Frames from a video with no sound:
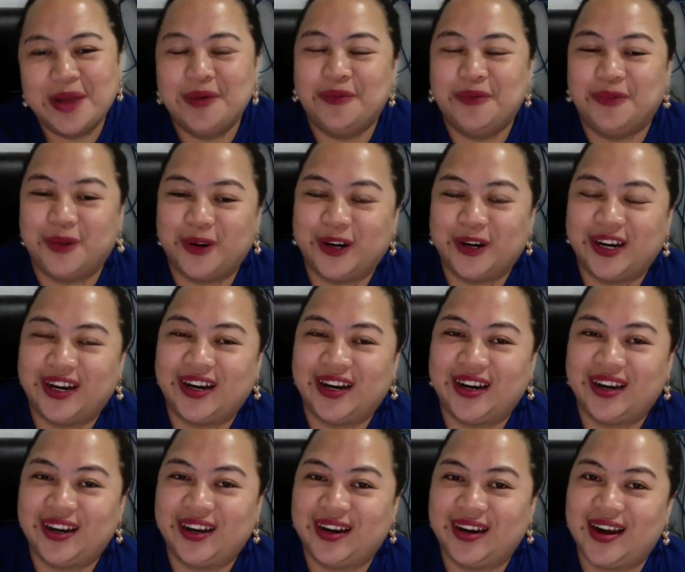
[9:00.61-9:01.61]

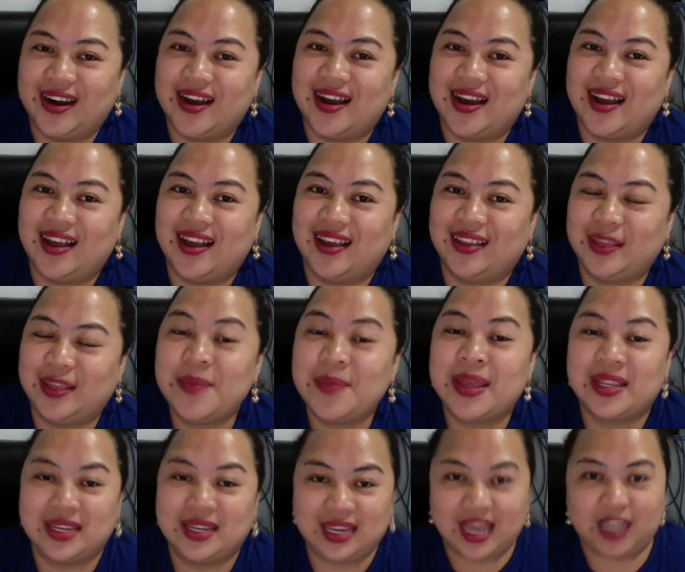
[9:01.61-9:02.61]
the
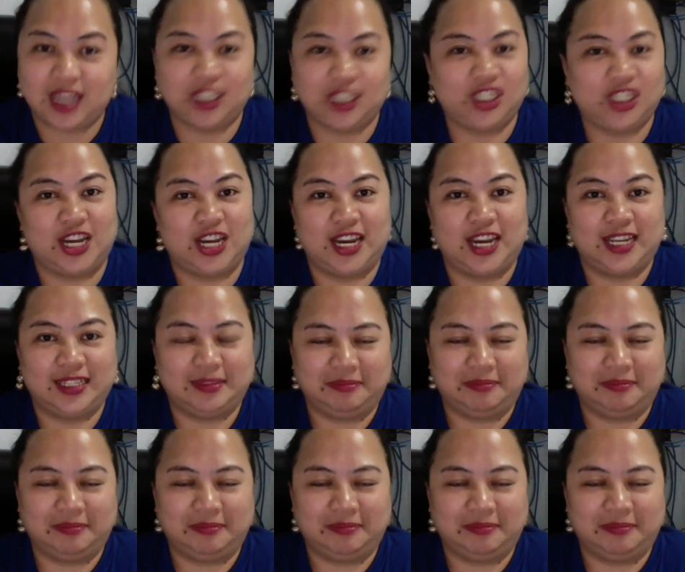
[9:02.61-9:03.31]
medication.